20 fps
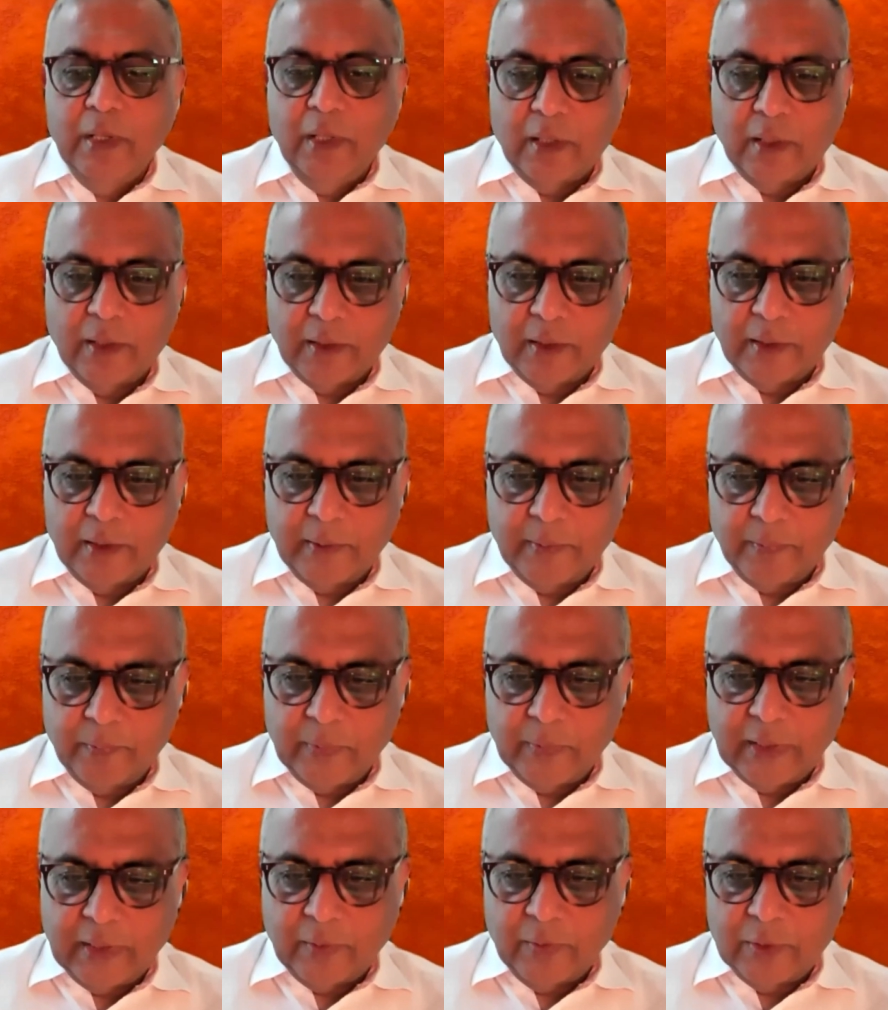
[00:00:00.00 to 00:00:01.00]

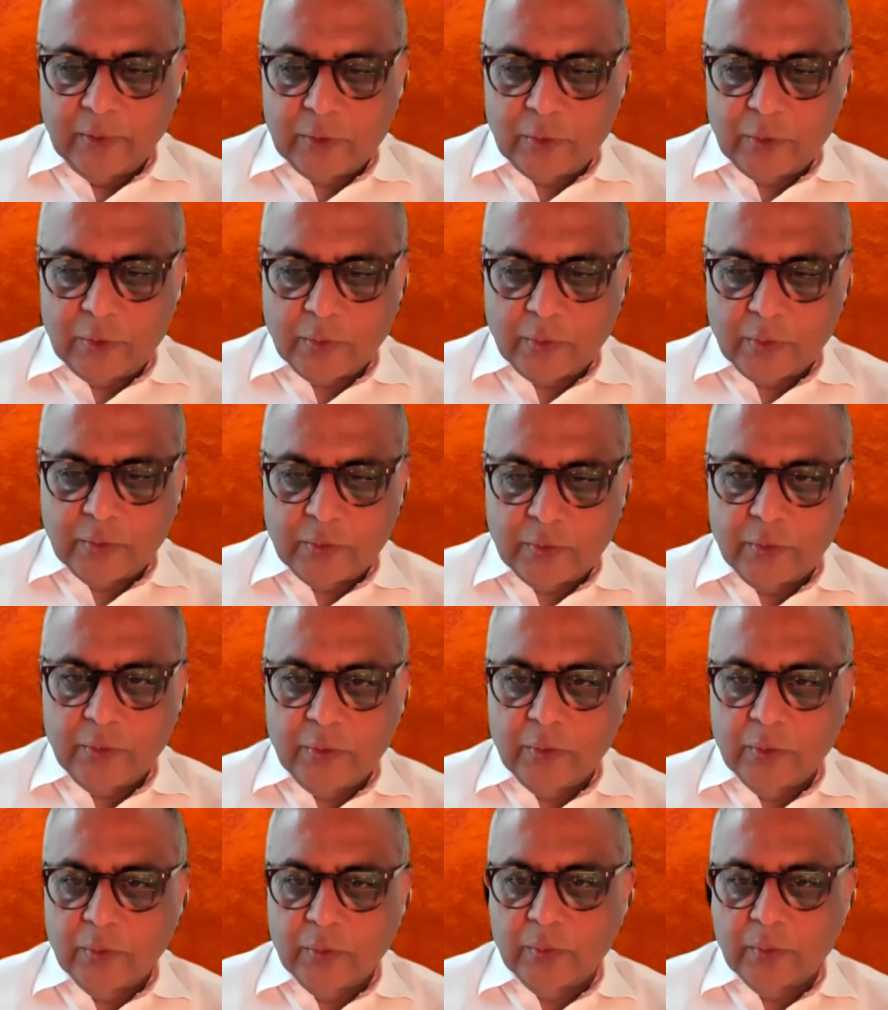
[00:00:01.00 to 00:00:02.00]
And I will
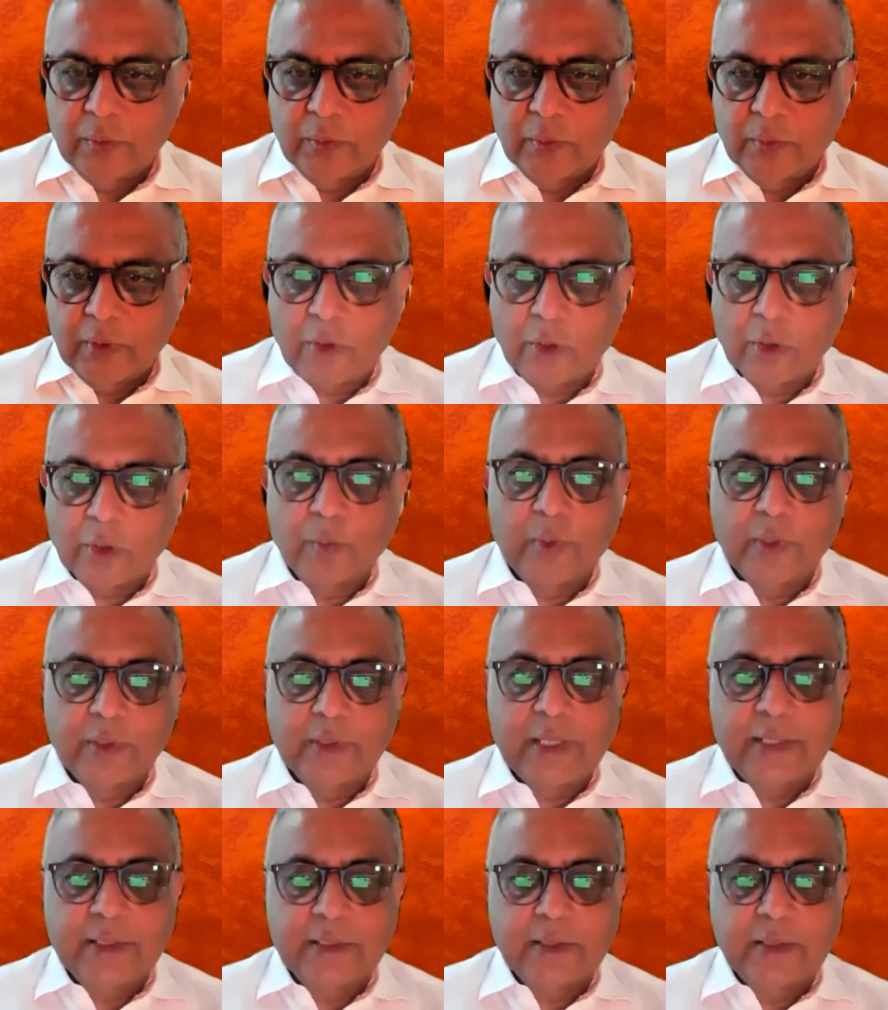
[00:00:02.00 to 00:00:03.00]
talk about
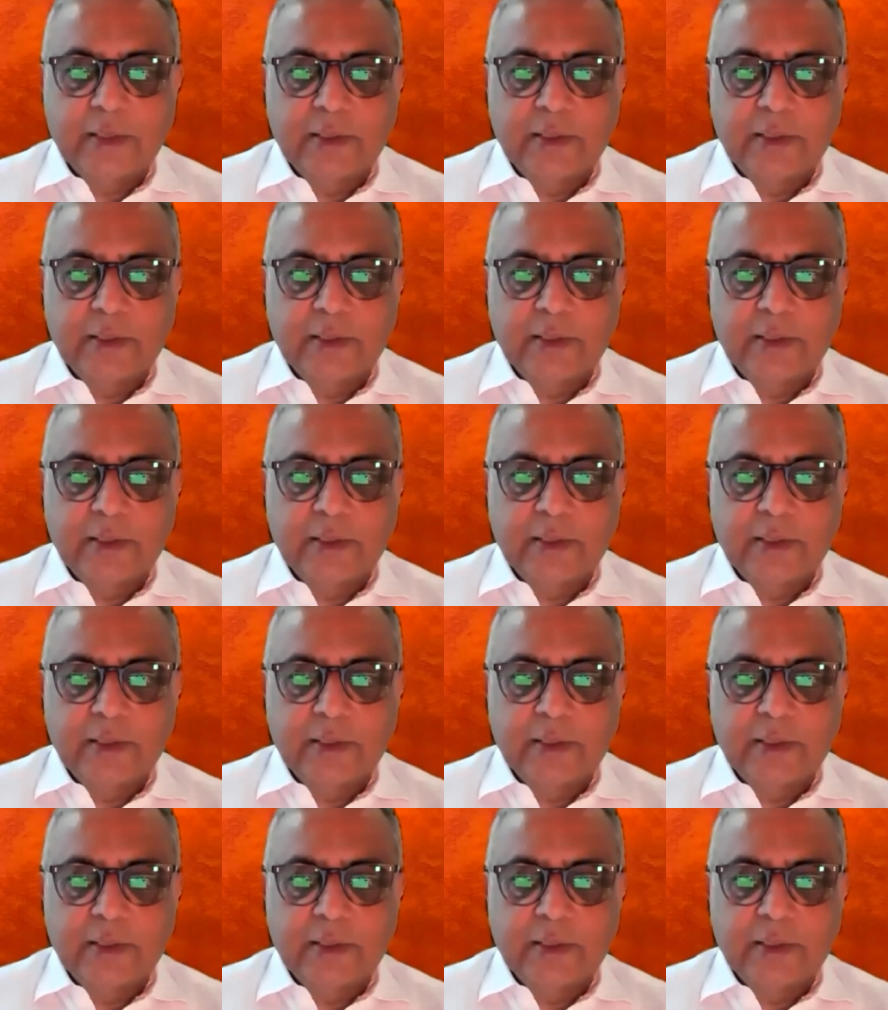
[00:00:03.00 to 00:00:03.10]
that